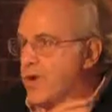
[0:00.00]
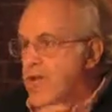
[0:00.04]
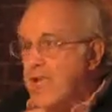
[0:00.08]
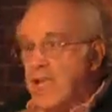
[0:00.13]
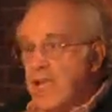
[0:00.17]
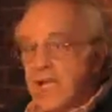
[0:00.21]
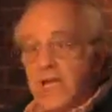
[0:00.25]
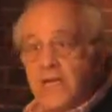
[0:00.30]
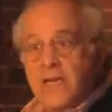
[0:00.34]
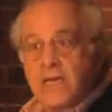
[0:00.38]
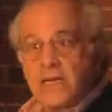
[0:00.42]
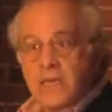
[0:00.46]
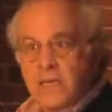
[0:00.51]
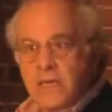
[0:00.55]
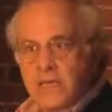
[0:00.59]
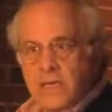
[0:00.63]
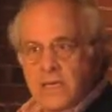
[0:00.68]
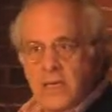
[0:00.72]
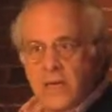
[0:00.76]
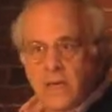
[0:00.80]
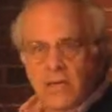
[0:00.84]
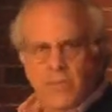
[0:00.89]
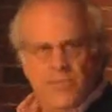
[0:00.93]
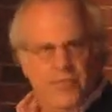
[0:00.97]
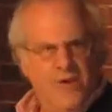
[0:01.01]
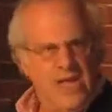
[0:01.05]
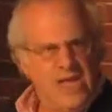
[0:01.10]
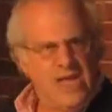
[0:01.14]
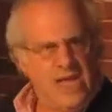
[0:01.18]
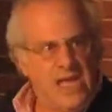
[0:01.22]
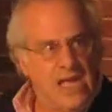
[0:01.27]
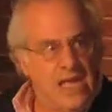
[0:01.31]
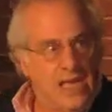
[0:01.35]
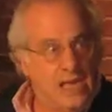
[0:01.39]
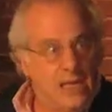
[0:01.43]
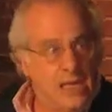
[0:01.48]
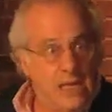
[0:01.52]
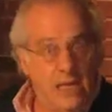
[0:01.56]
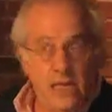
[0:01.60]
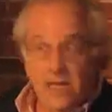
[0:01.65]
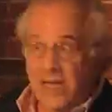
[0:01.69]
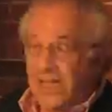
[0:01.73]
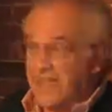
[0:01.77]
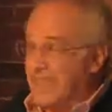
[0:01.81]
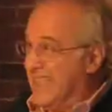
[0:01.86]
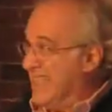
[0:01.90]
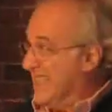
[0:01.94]
bring in
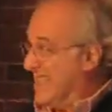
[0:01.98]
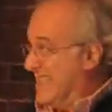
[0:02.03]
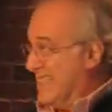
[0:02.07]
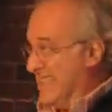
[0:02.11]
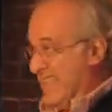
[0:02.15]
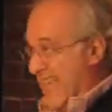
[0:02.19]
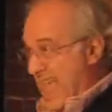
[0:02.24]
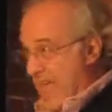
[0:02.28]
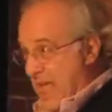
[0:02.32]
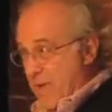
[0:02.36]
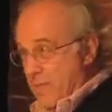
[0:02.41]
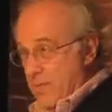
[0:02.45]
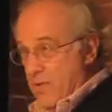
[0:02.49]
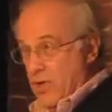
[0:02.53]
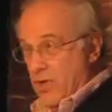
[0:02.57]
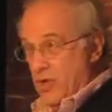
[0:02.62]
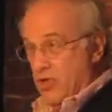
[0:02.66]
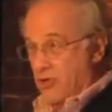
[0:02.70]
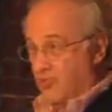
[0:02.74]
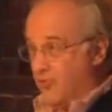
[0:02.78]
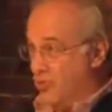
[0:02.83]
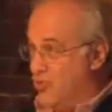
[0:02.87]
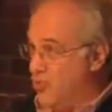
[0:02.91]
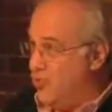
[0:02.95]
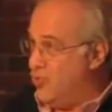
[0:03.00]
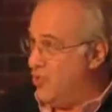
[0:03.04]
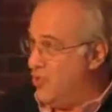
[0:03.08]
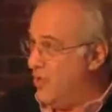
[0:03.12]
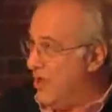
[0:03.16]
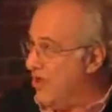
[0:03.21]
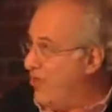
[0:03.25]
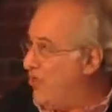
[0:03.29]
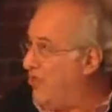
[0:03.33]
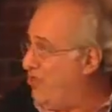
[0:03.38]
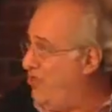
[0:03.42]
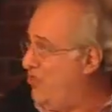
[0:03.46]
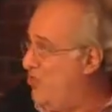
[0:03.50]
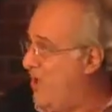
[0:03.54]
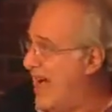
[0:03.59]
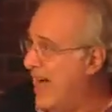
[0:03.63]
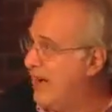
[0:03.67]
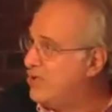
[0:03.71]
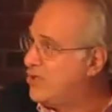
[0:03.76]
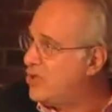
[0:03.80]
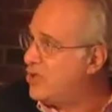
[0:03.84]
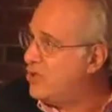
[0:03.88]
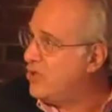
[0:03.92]
the same crew we threw
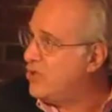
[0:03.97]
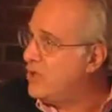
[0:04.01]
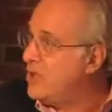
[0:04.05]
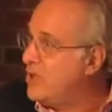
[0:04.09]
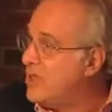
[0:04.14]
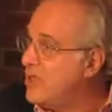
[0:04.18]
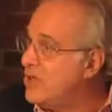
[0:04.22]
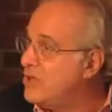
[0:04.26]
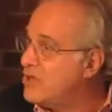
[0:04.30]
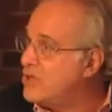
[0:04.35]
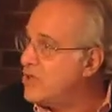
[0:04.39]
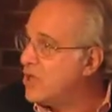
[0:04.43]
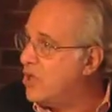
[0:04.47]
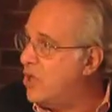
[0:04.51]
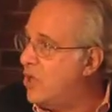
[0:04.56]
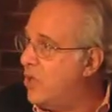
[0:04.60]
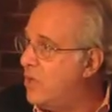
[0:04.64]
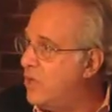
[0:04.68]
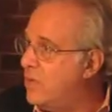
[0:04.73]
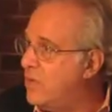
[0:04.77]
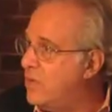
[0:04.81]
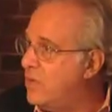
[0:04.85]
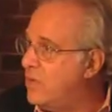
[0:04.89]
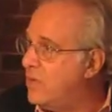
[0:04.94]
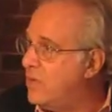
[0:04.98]
out 2 years ago.